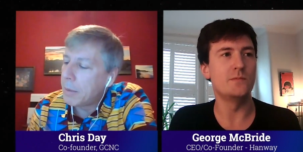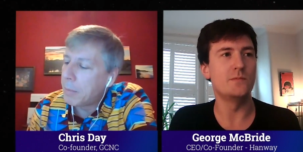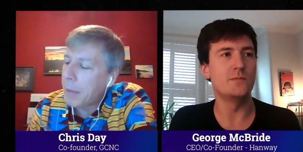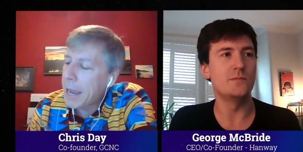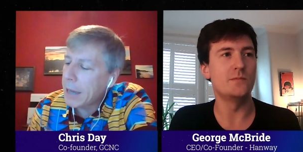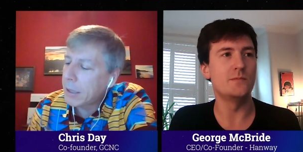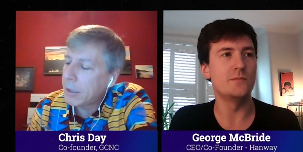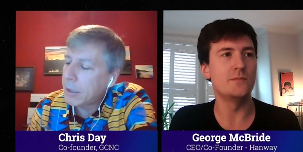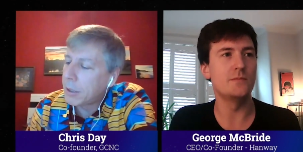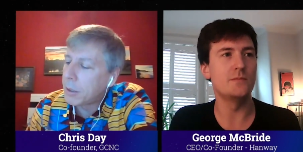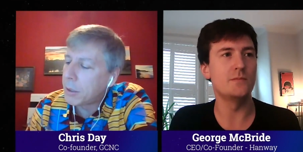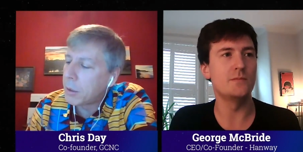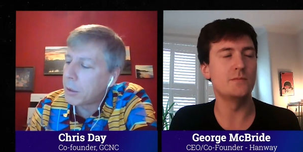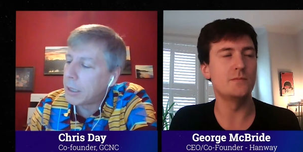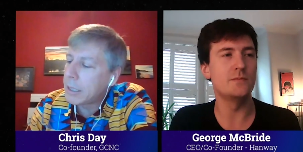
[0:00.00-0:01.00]
Speaker 1: back
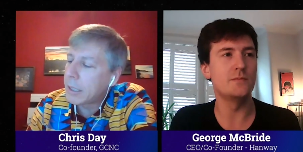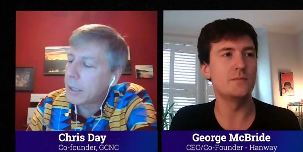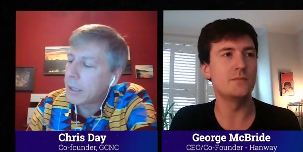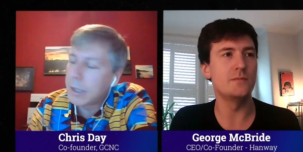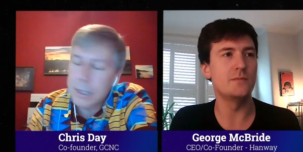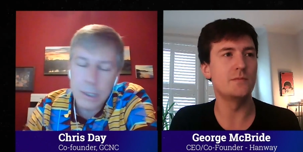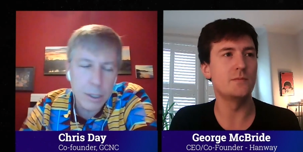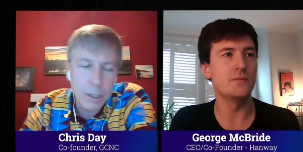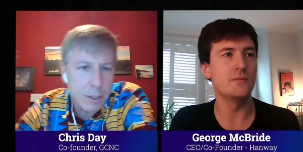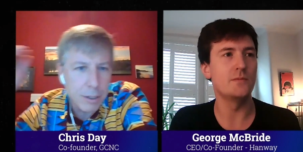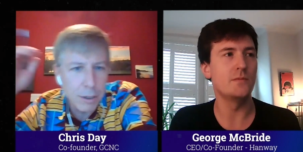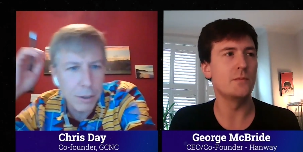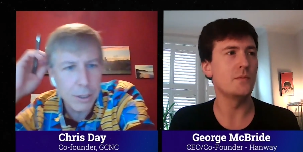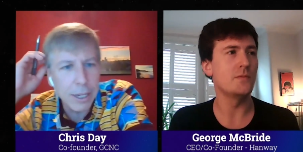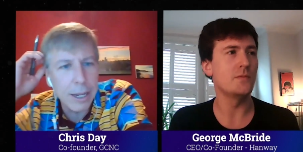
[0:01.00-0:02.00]
to let's
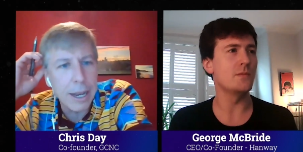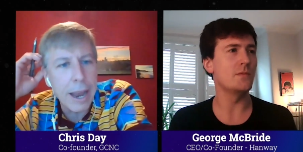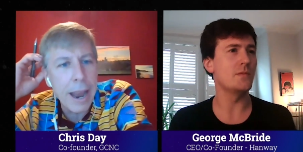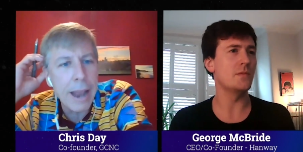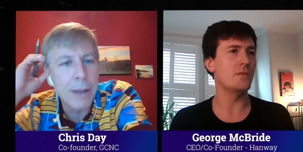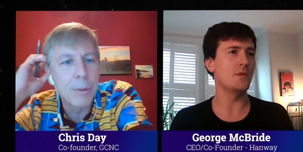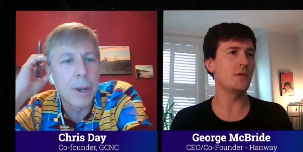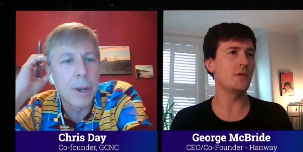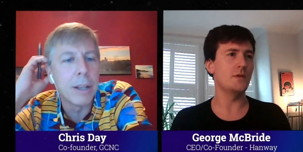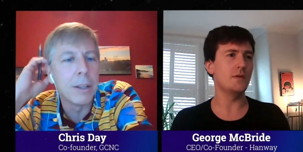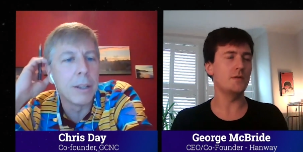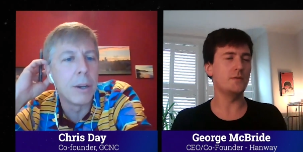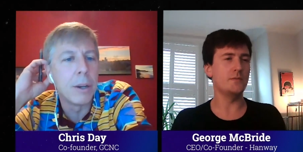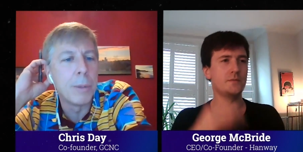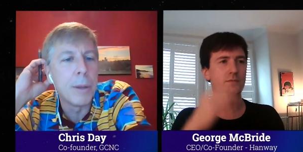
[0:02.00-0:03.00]
let's look at Hanway
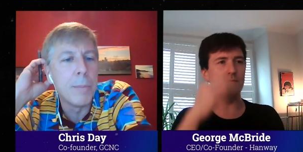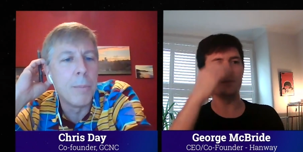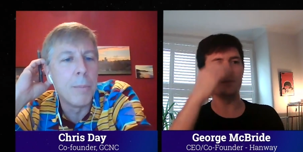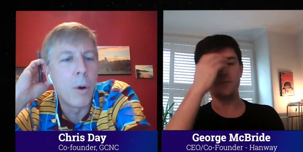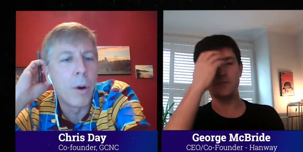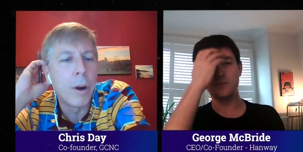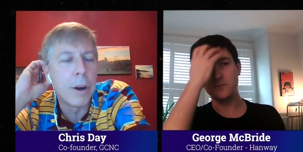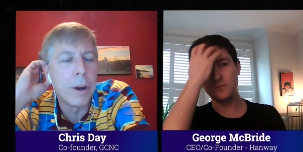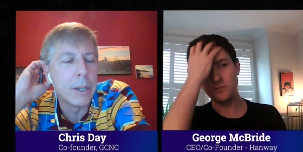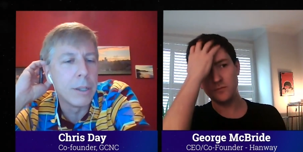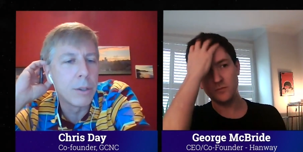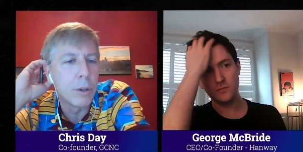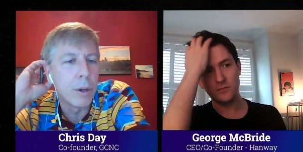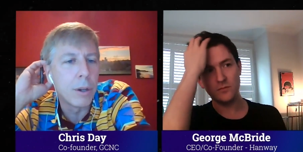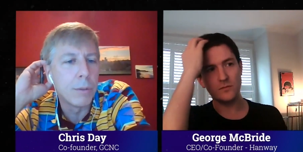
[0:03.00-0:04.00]
a little bit more
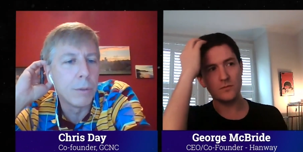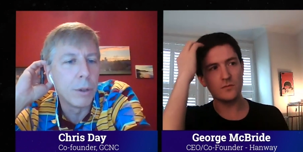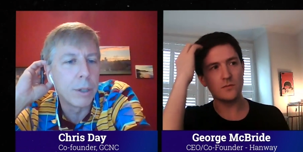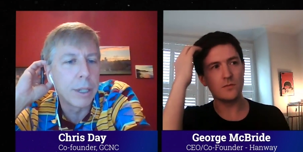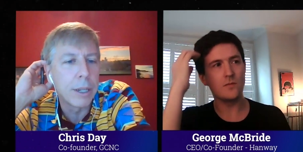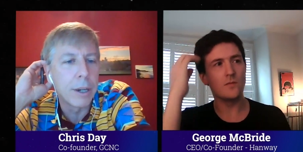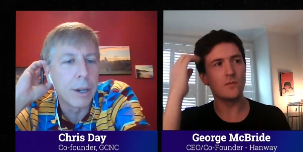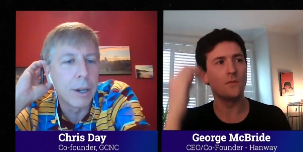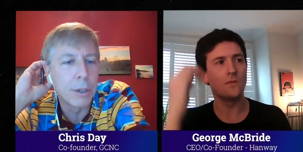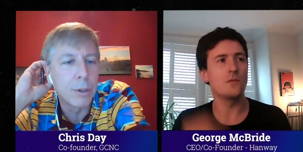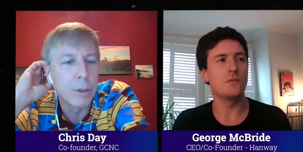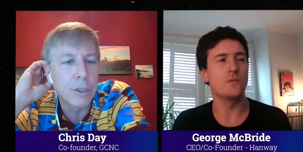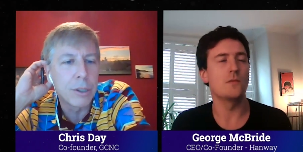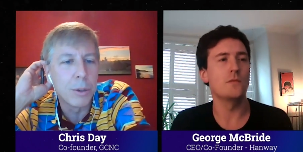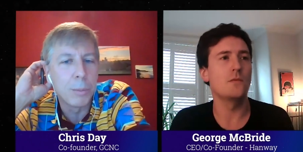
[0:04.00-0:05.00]
and sort of look at our
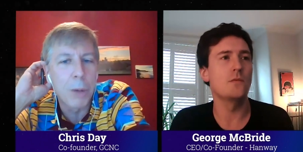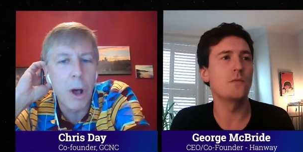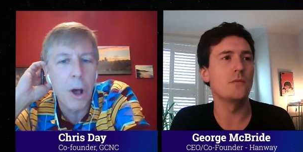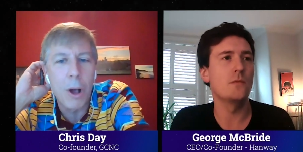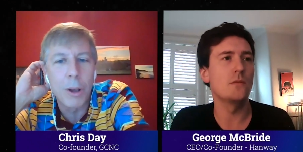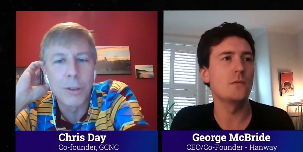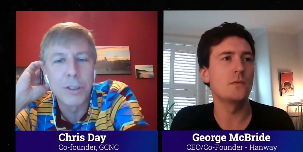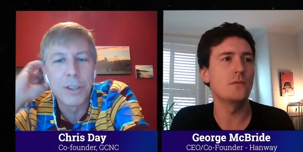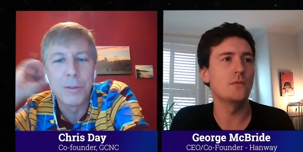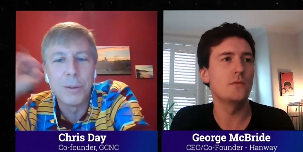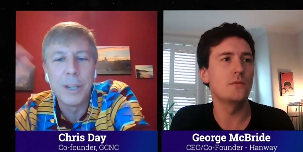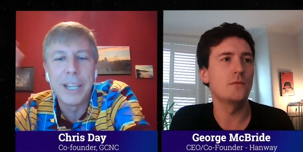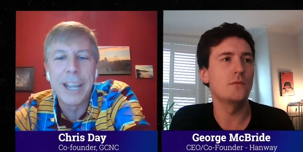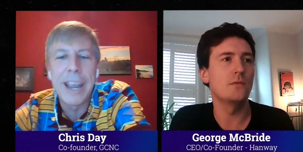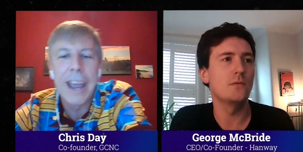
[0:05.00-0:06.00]
crystal balls
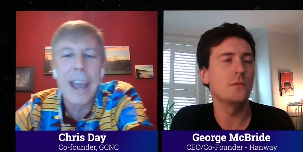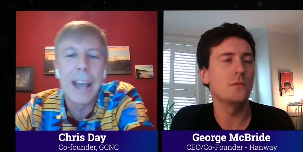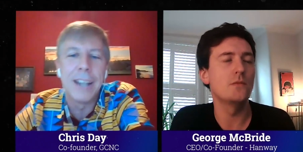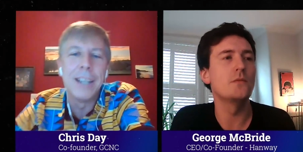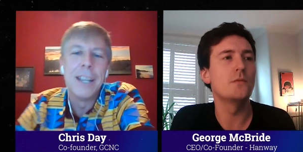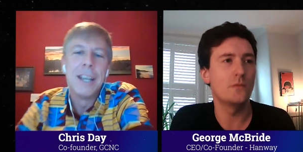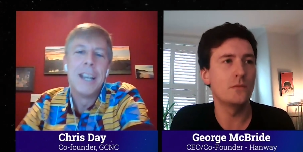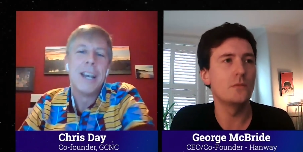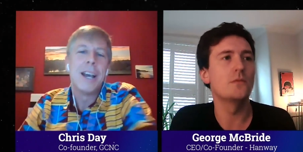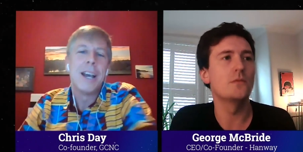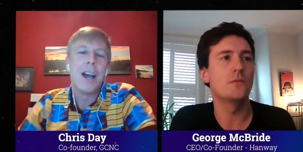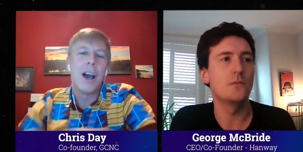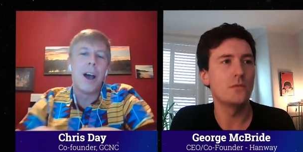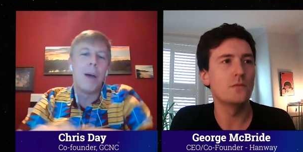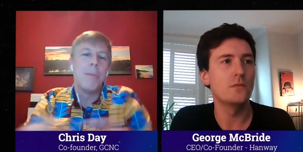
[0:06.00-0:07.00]
if we can.
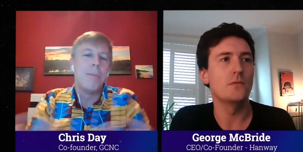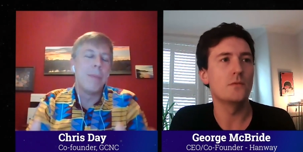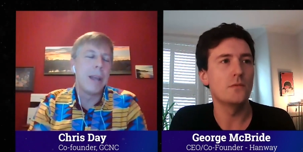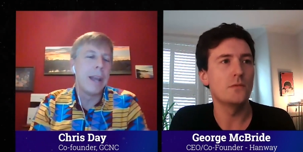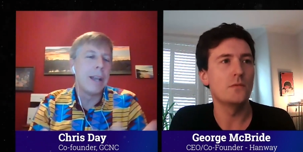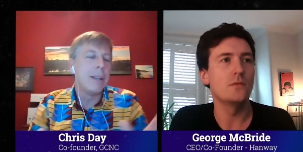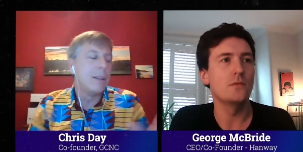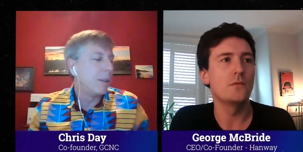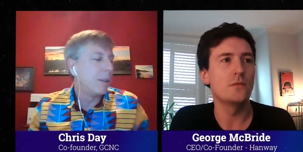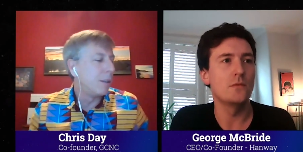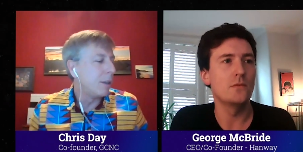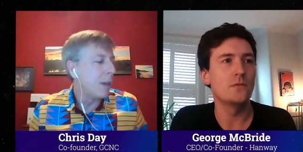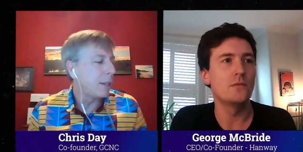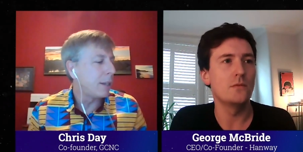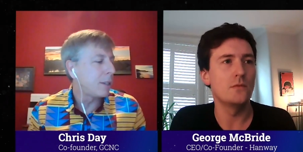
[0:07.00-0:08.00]
Um, and
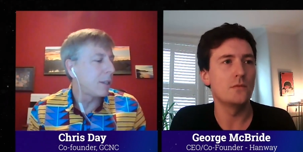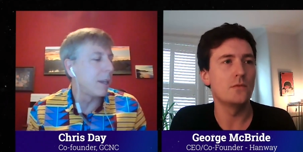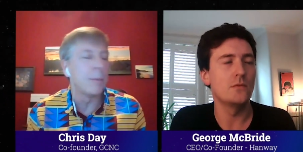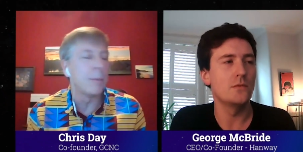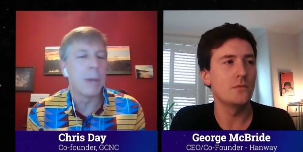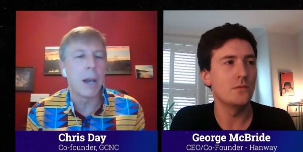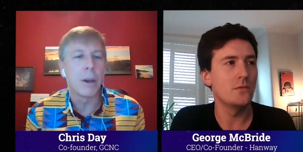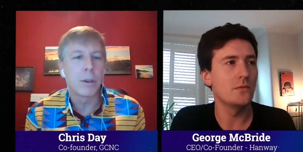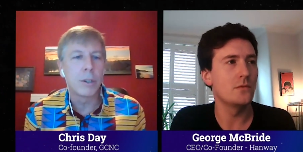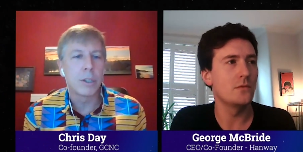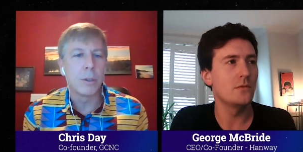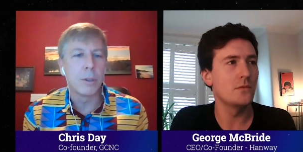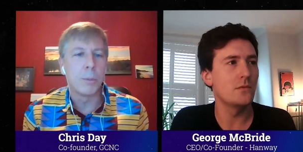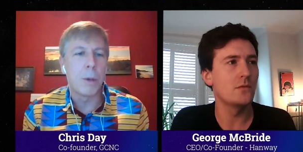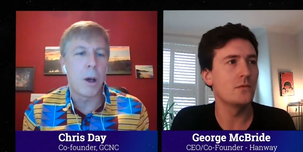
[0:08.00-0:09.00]
the nice thing about
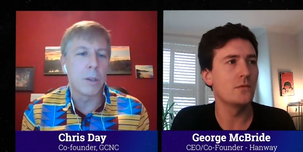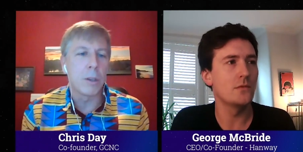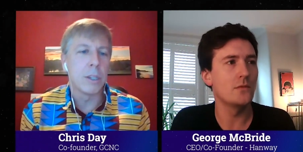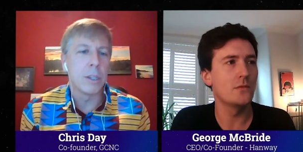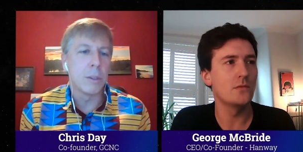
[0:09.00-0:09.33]
crystal balls